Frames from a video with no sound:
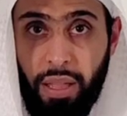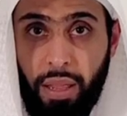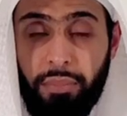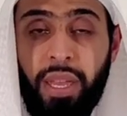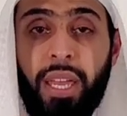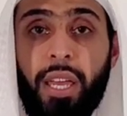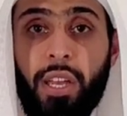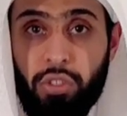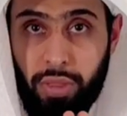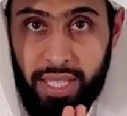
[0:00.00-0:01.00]
haram.
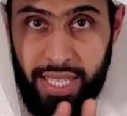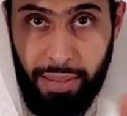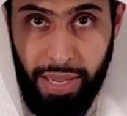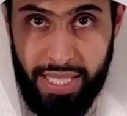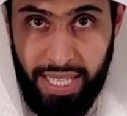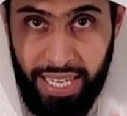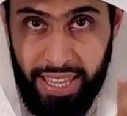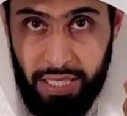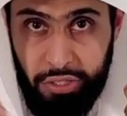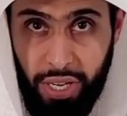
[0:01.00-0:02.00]
So they say basically
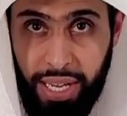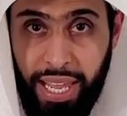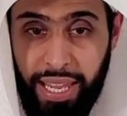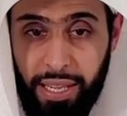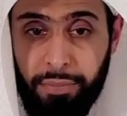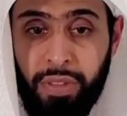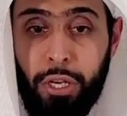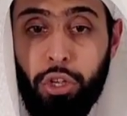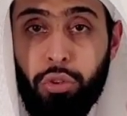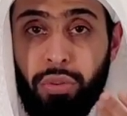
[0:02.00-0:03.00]
this jallala,
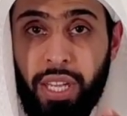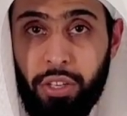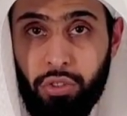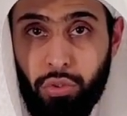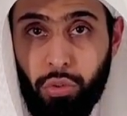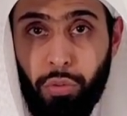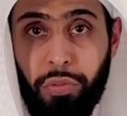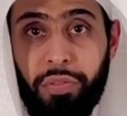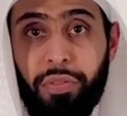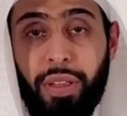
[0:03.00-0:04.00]
you need to
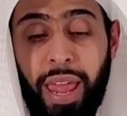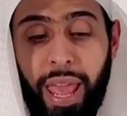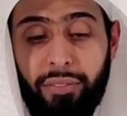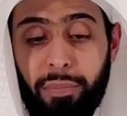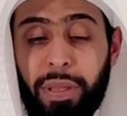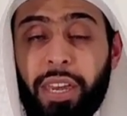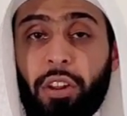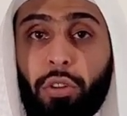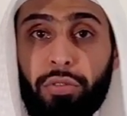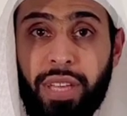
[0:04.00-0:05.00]
have a
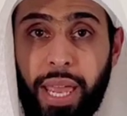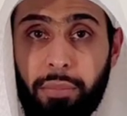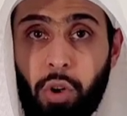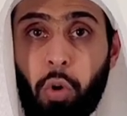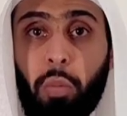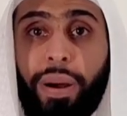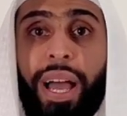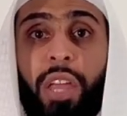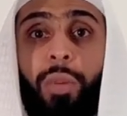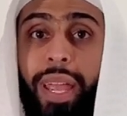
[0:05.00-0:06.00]
period of time go
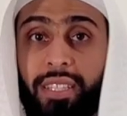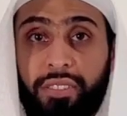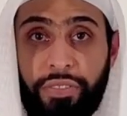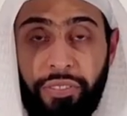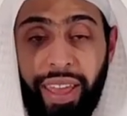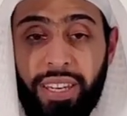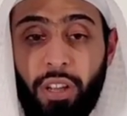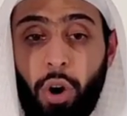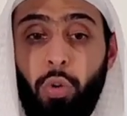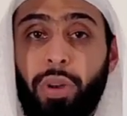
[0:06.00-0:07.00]
by where it's
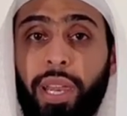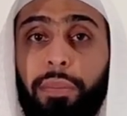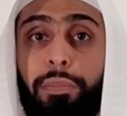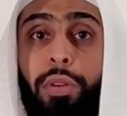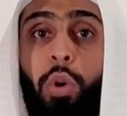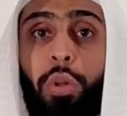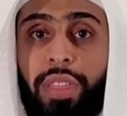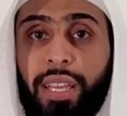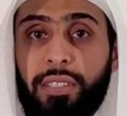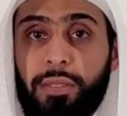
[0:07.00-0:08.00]
fed only pure
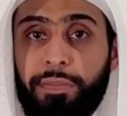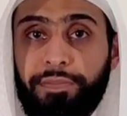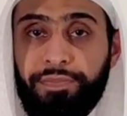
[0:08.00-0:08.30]
things.